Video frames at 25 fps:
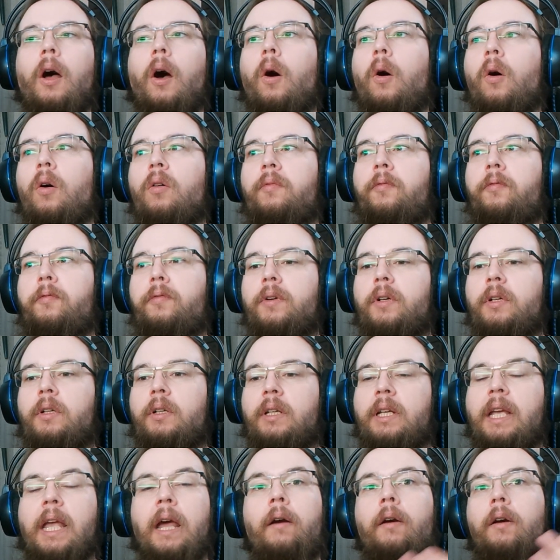of
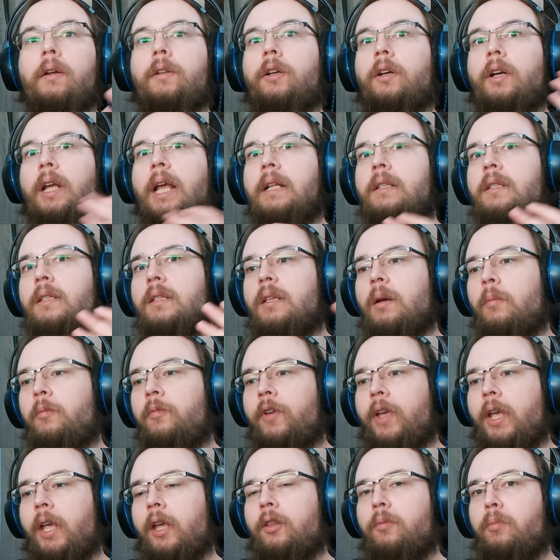uh, character gets
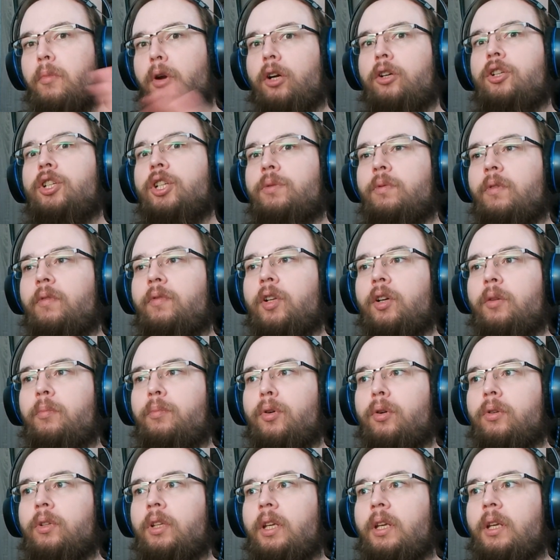something, it merges with their
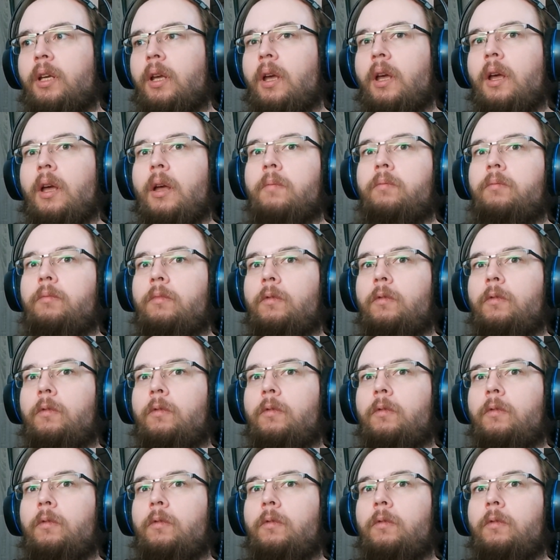body.